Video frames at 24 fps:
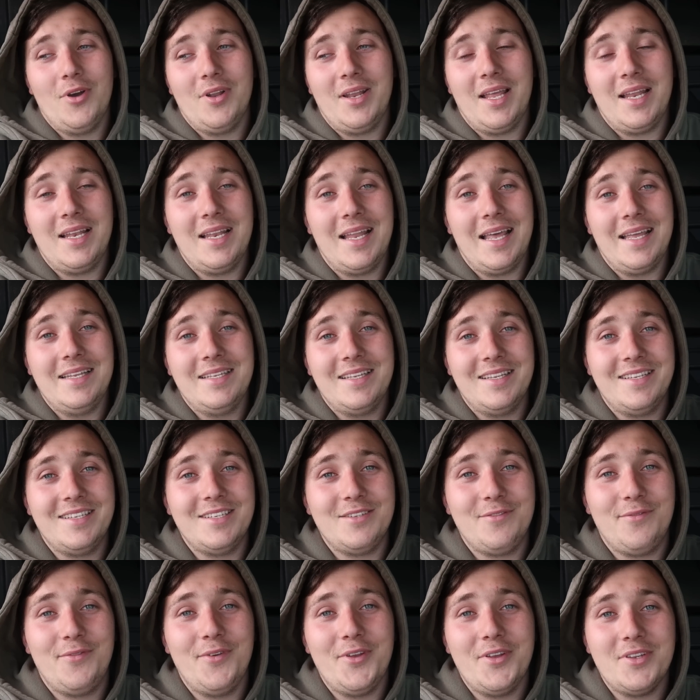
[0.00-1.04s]
one and landed
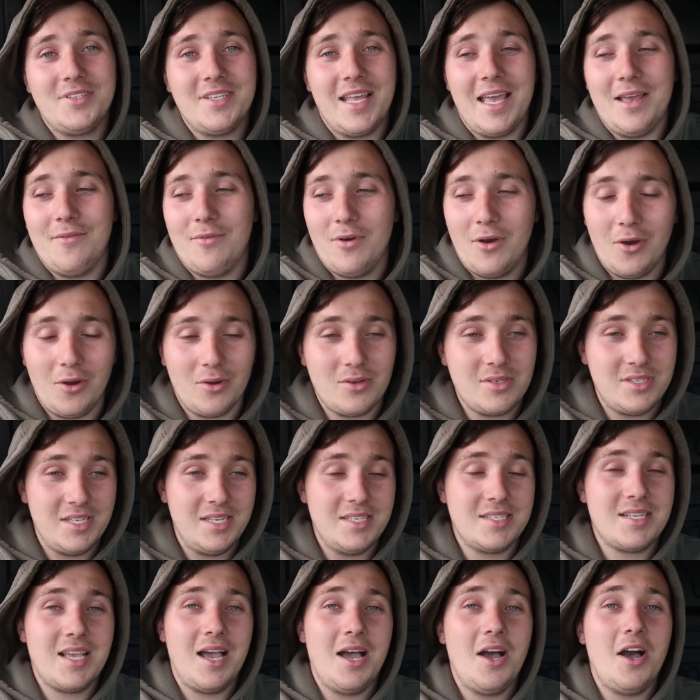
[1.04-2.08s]
his first ever
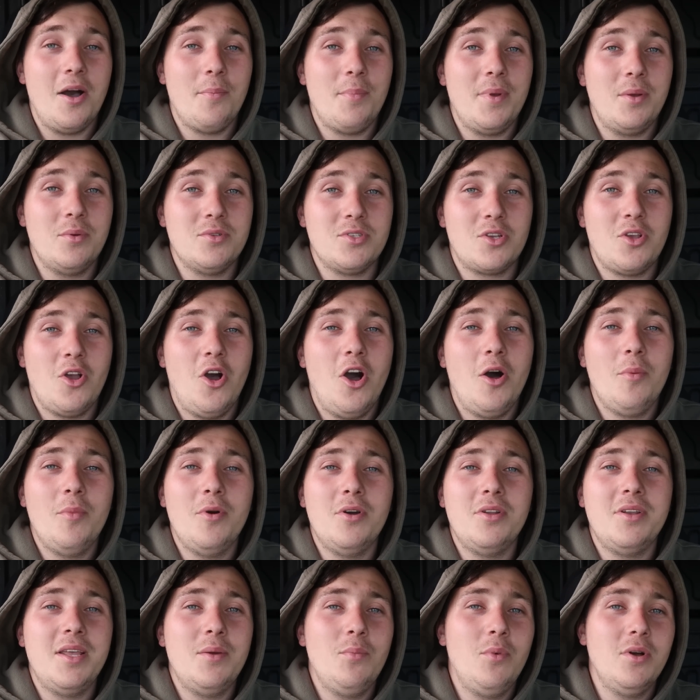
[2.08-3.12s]
Oxlease carp. It was a
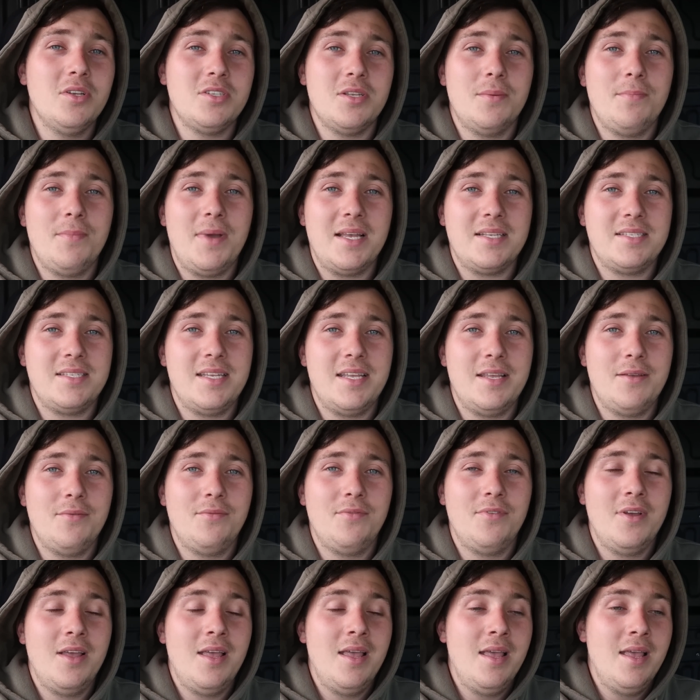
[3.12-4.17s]
common, it wasn't
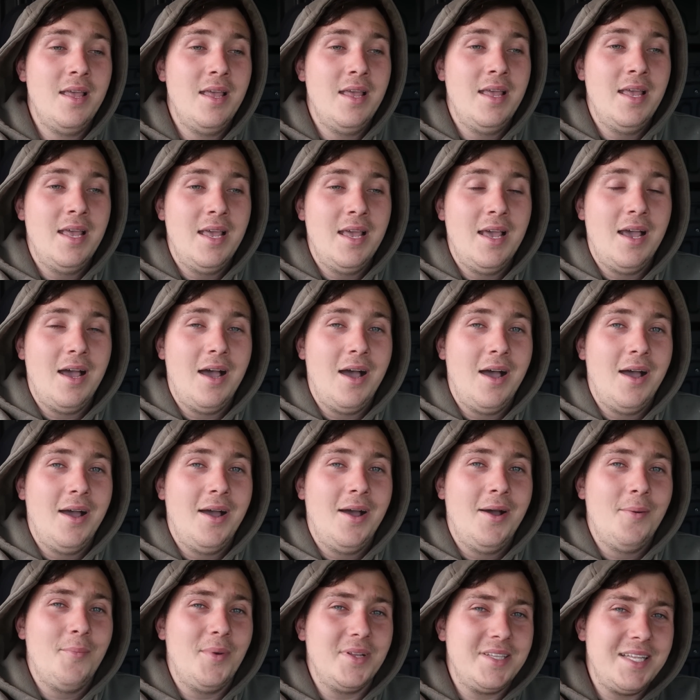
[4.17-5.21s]
massive.
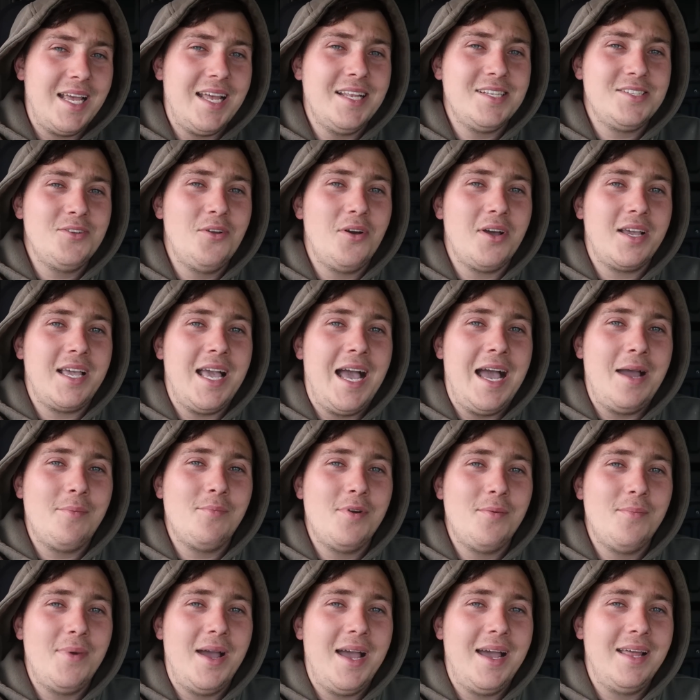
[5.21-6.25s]
My dad's not a
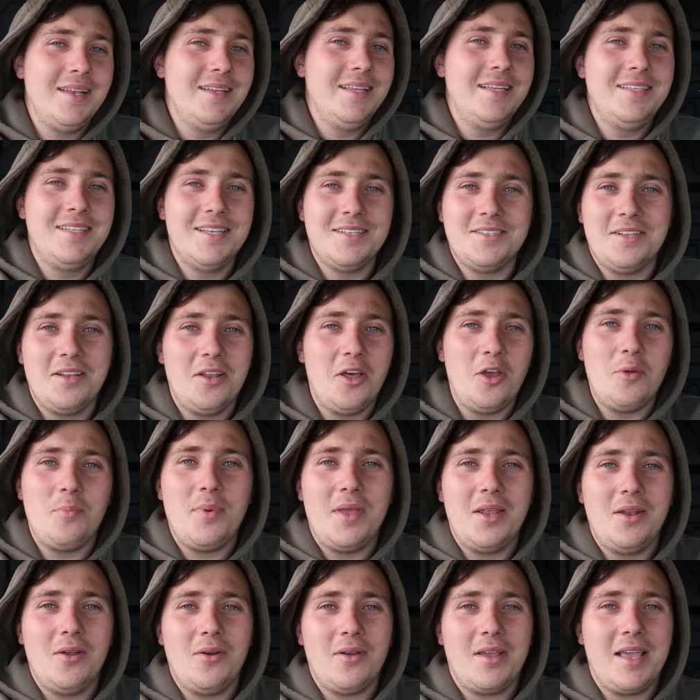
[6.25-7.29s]
cameraman, he doesn't like
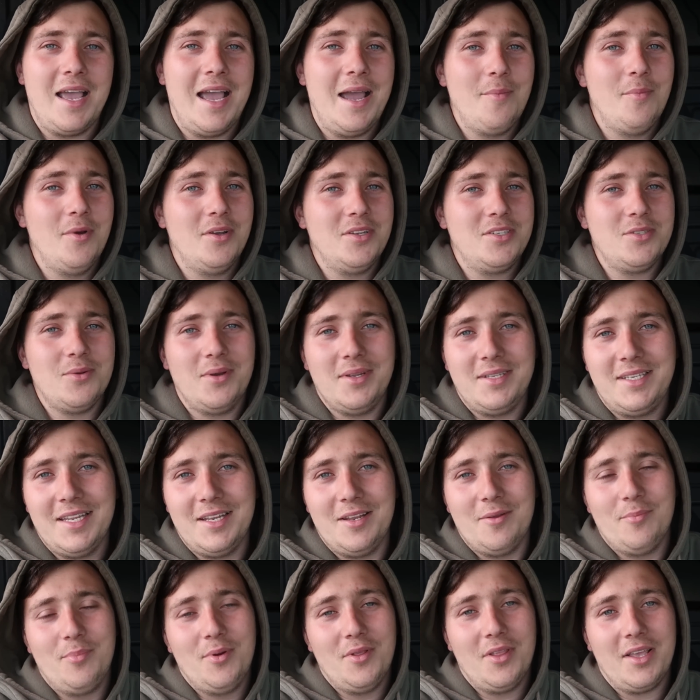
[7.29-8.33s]
being on camera, so I
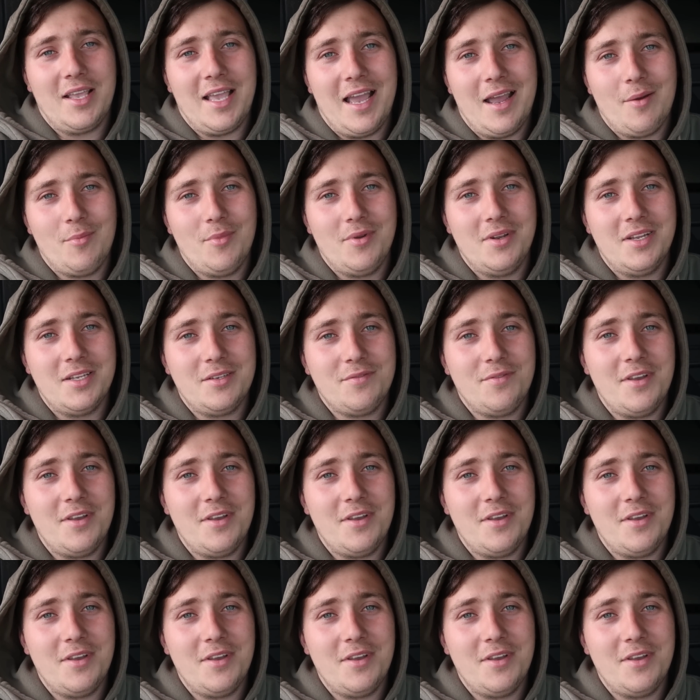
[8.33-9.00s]
didn't put the camera in his